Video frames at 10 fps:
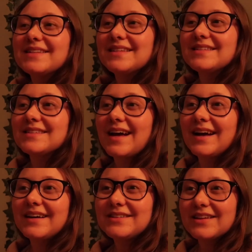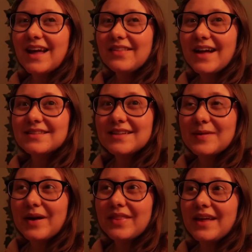since I took that last
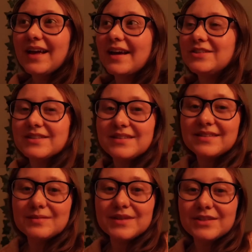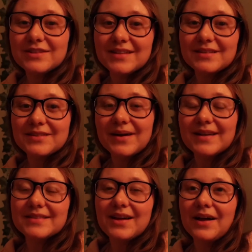clip, I think. I just did some dishes as you
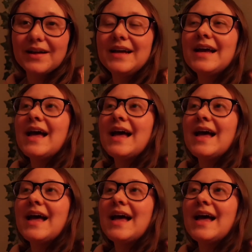guys saw